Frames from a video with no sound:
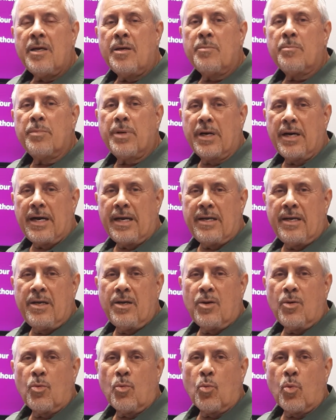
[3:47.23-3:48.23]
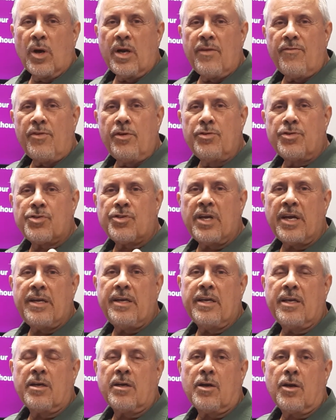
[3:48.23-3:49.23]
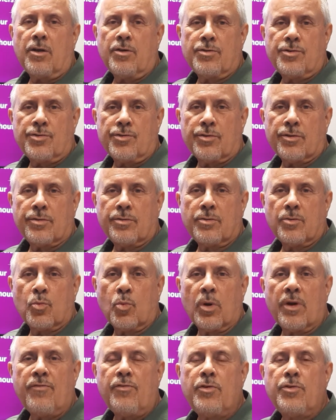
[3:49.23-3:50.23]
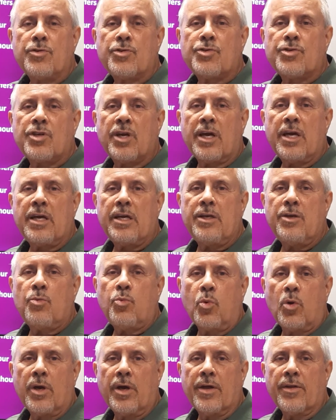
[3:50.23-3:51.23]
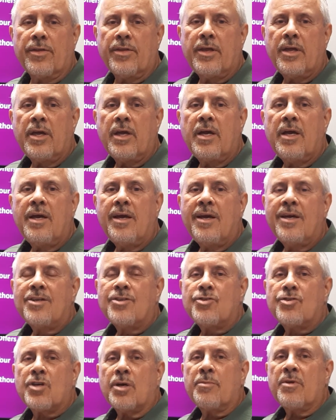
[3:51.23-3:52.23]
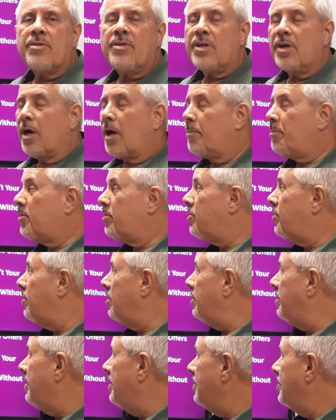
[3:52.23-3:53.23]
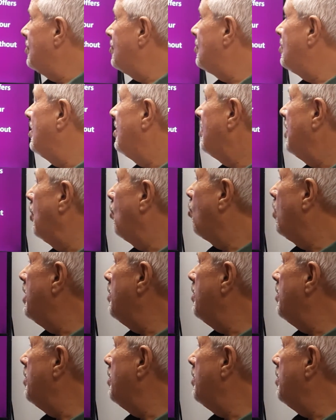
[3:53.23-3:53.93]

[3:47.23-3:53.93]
But what if you stayed in closer? What if you stayed with some of the opportunities that we